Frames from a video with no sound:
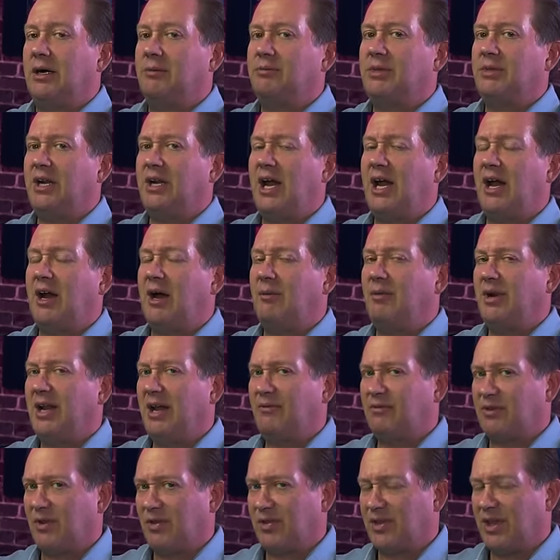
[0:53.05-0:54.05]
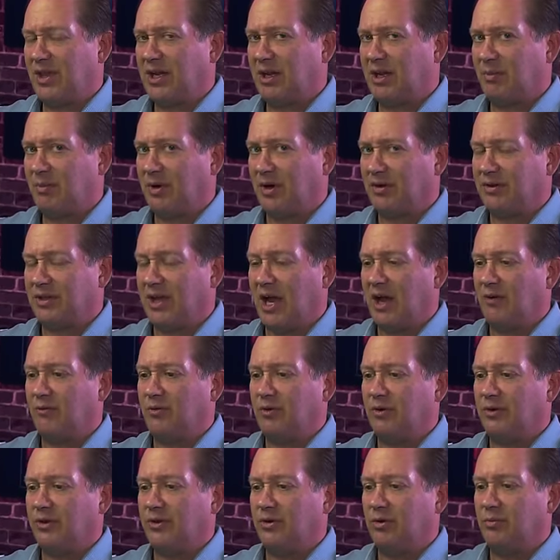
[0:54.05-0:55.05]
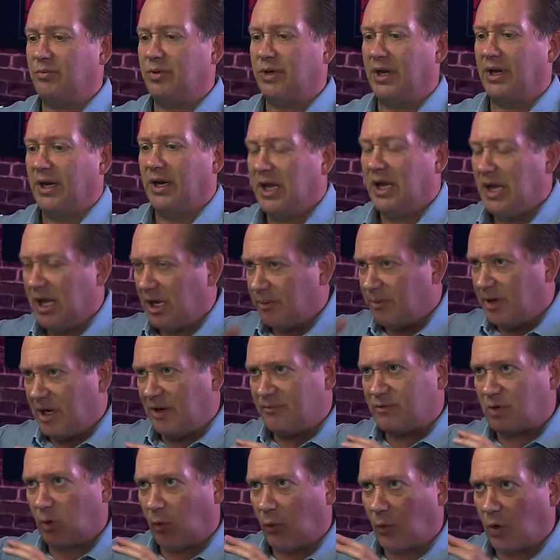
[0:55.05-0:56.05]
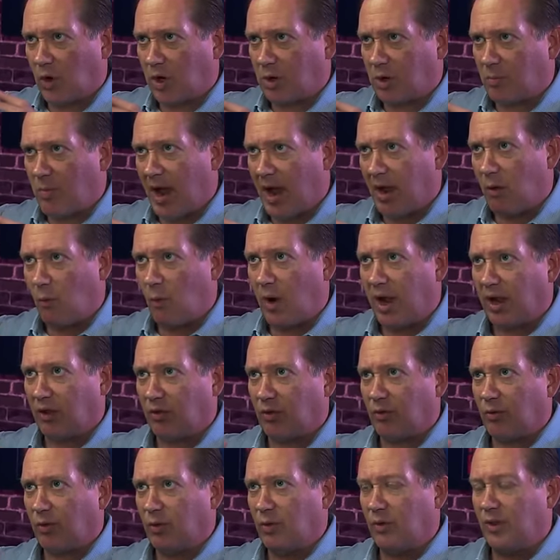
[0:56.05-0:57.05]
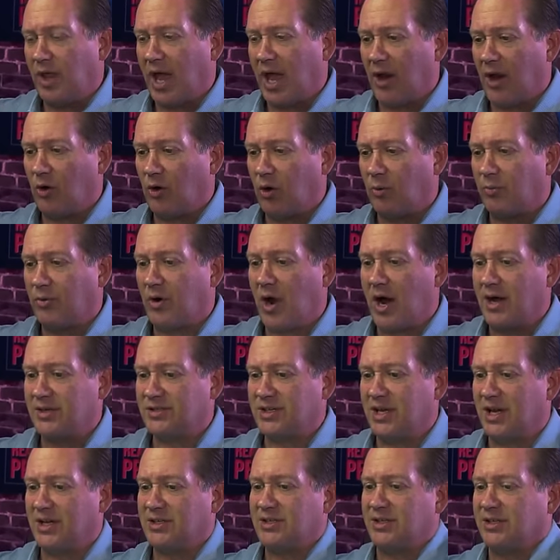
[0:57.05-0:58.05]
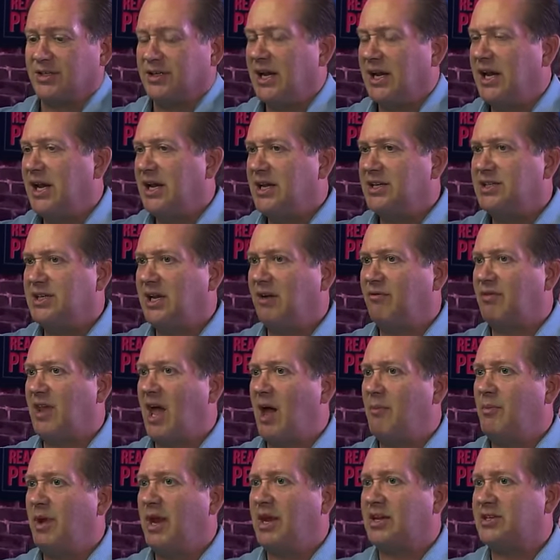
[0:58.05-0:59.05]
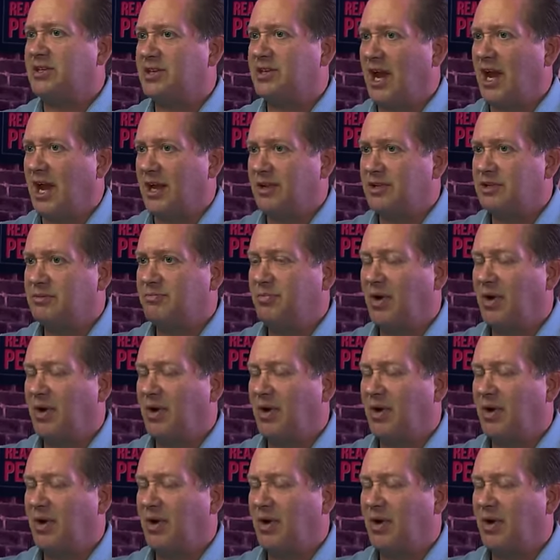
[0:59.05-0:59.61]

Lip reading: I'm going to have to think about that for a little bit. I'm going to have to work my way through that whole process and see if that makes sense.